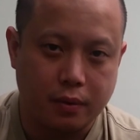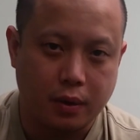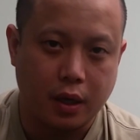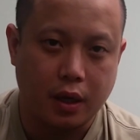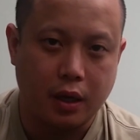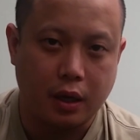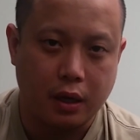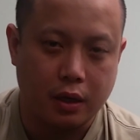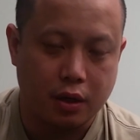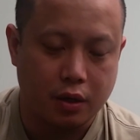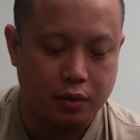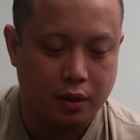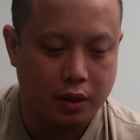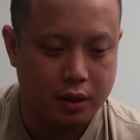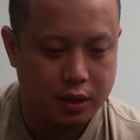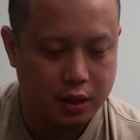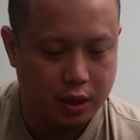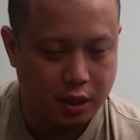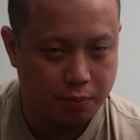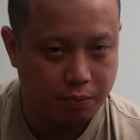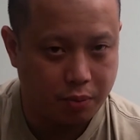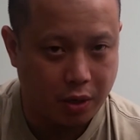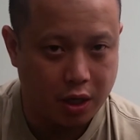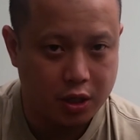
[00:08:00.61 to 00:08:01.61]
Okay, I know they
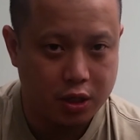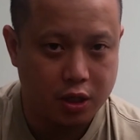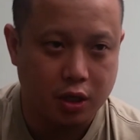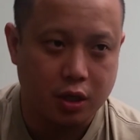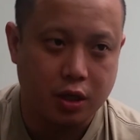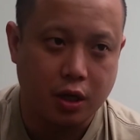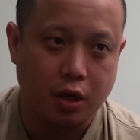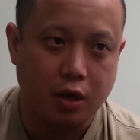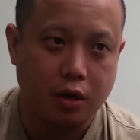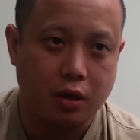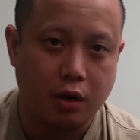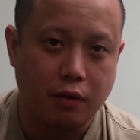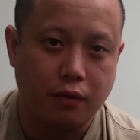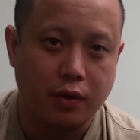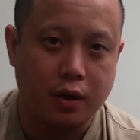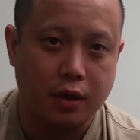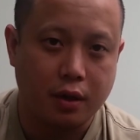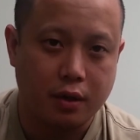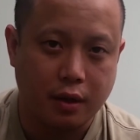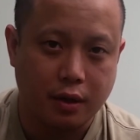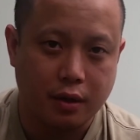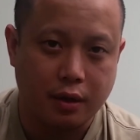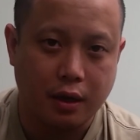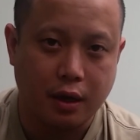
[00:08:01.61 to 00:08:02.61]
say patient care and
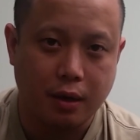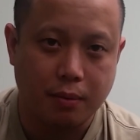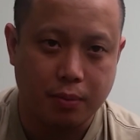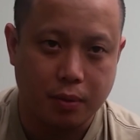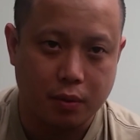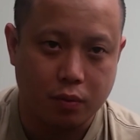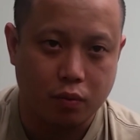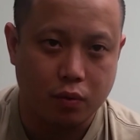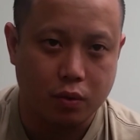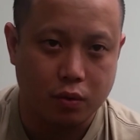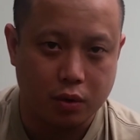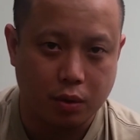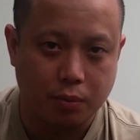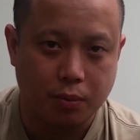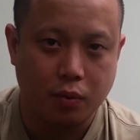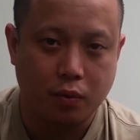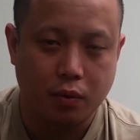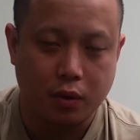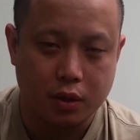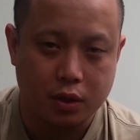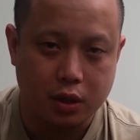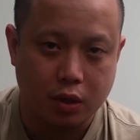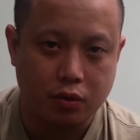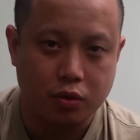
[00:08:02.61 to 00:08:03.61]
everything like that, but rule number
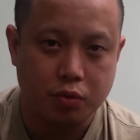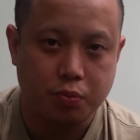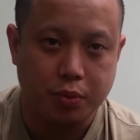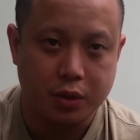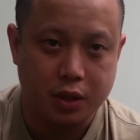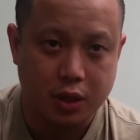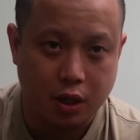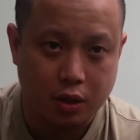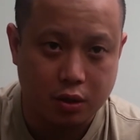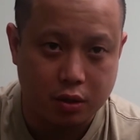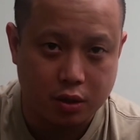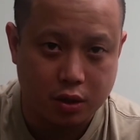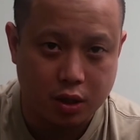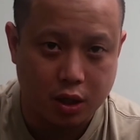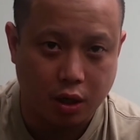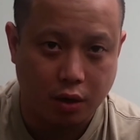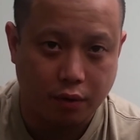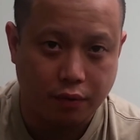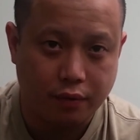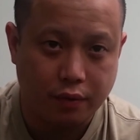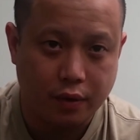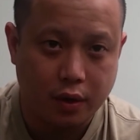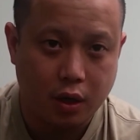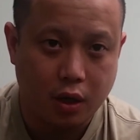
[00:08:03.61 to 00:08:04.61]
1 is always protect
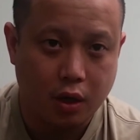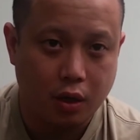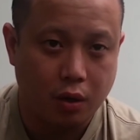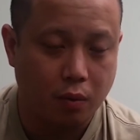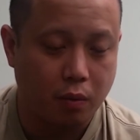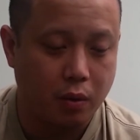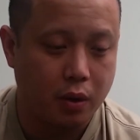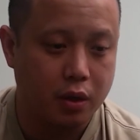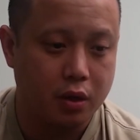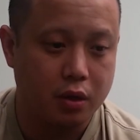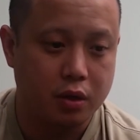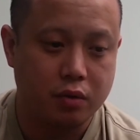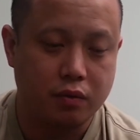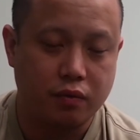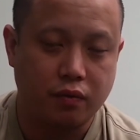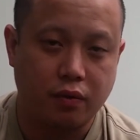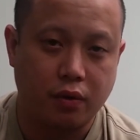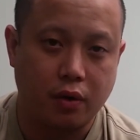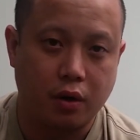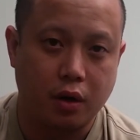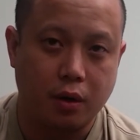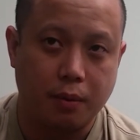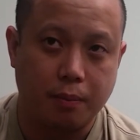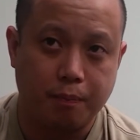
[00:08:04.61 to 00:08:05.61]
yourself, whether it's
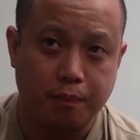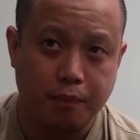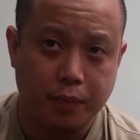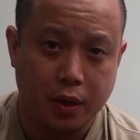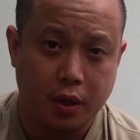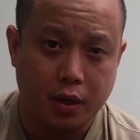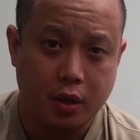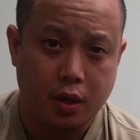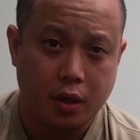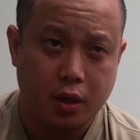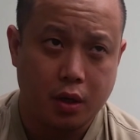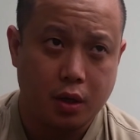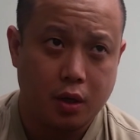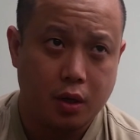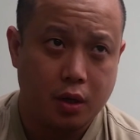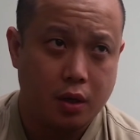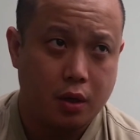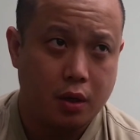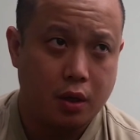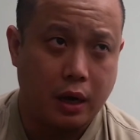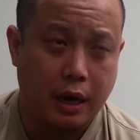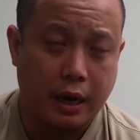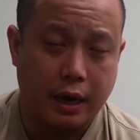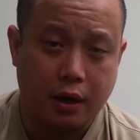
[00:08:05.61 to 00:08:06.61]
from
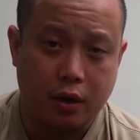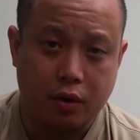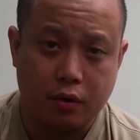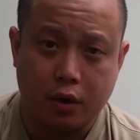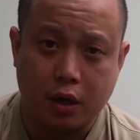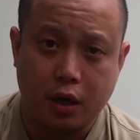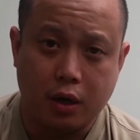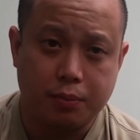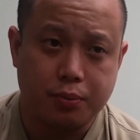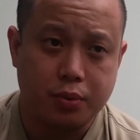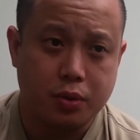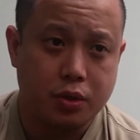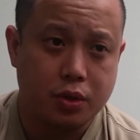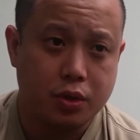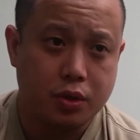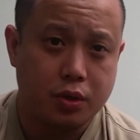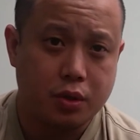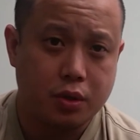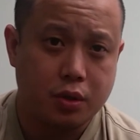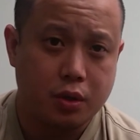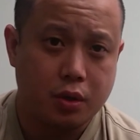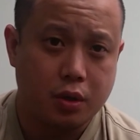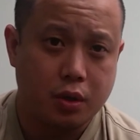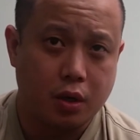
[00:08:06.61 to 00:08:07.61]
higher
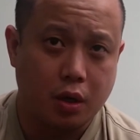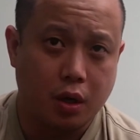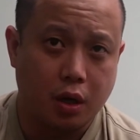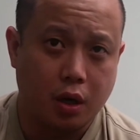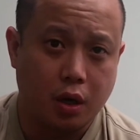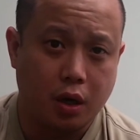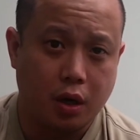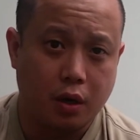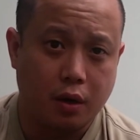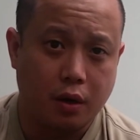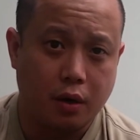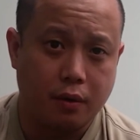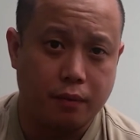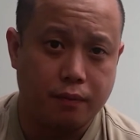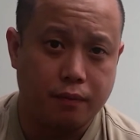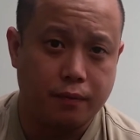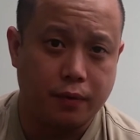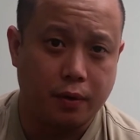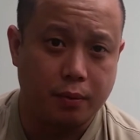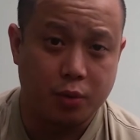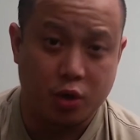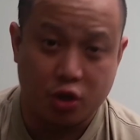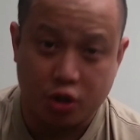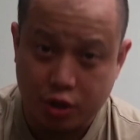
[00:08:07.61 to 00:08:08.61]
ups,
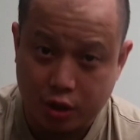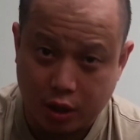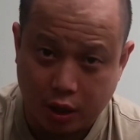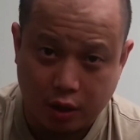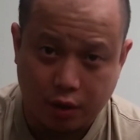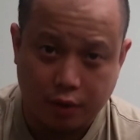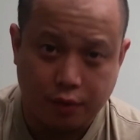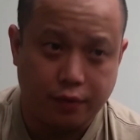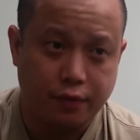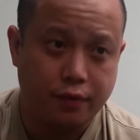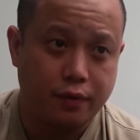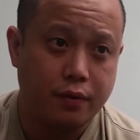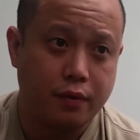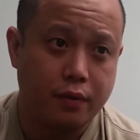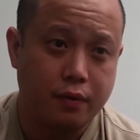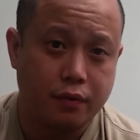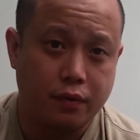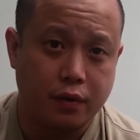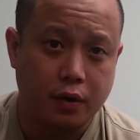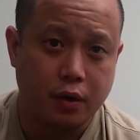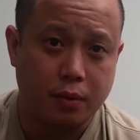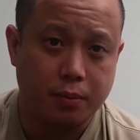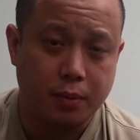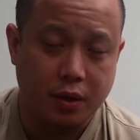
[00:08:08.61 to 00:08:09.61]
from yourself,
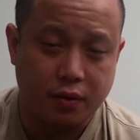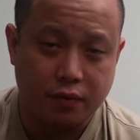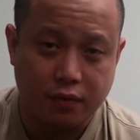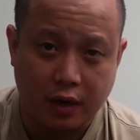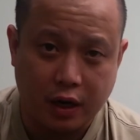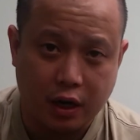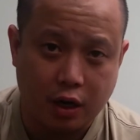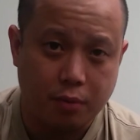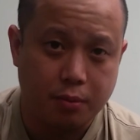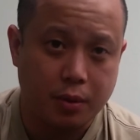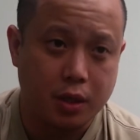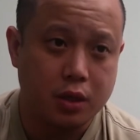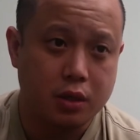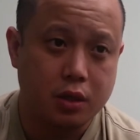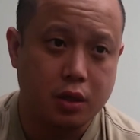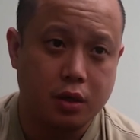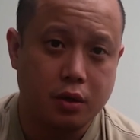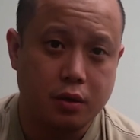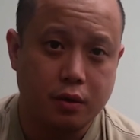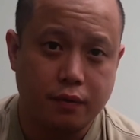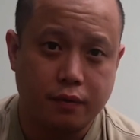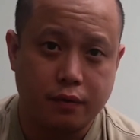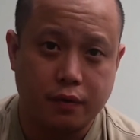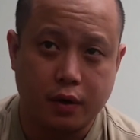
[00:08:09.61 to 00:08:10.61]
from the environment,
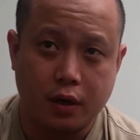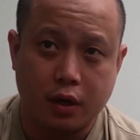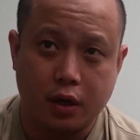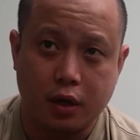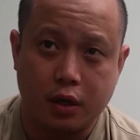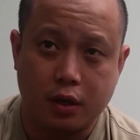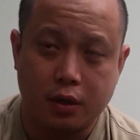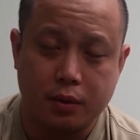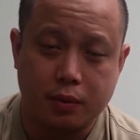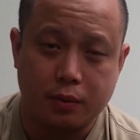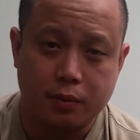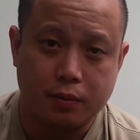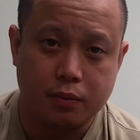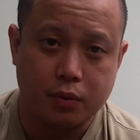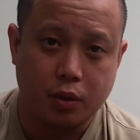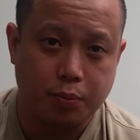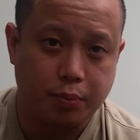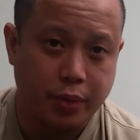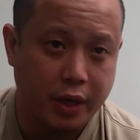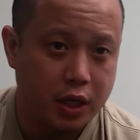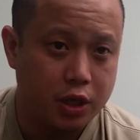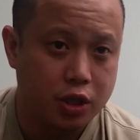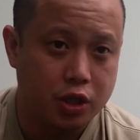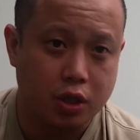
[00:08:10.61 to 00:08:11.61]
from your
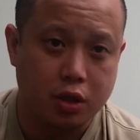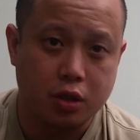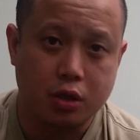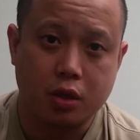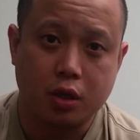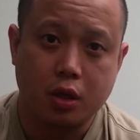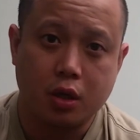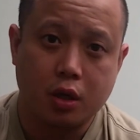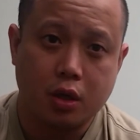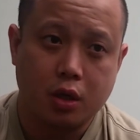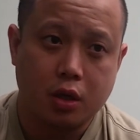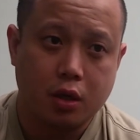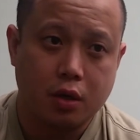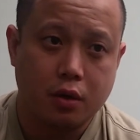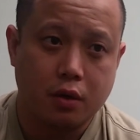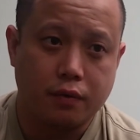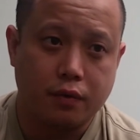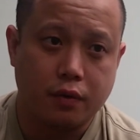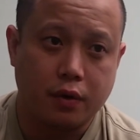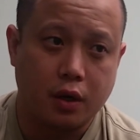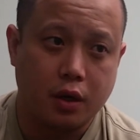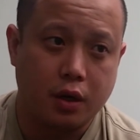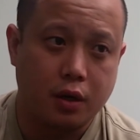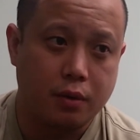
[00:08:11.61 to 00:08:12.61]
patient,
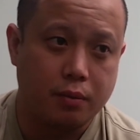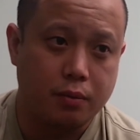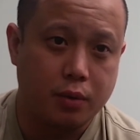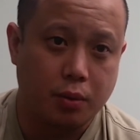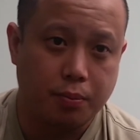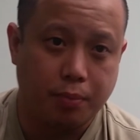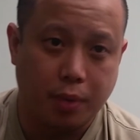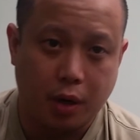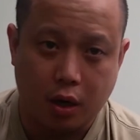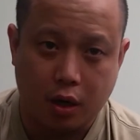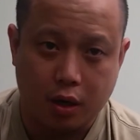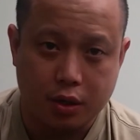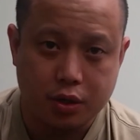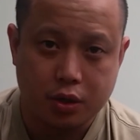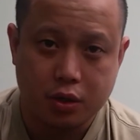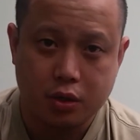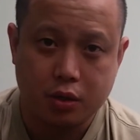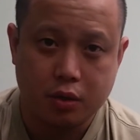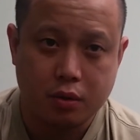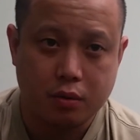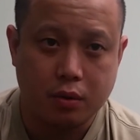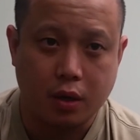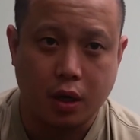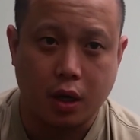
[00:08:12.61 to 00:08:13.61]
from your
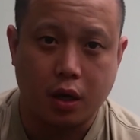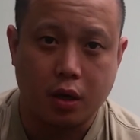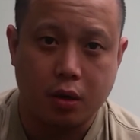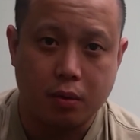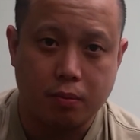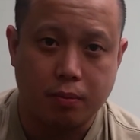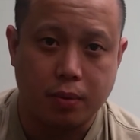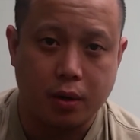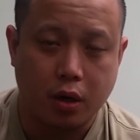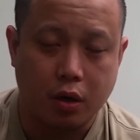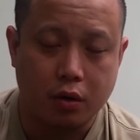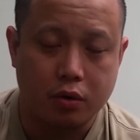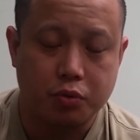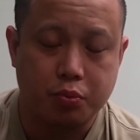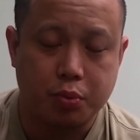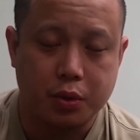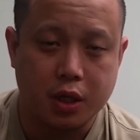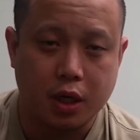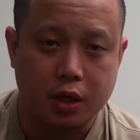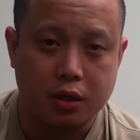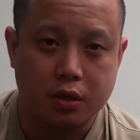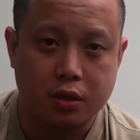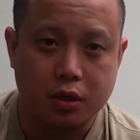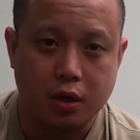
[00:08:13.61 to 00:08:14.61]
boss. Okay, but always
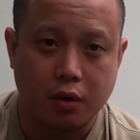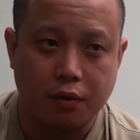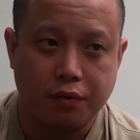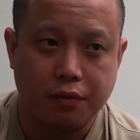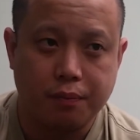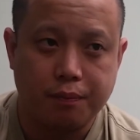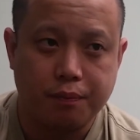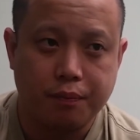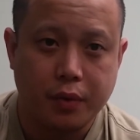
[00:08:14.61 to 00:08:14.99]
protect yourself.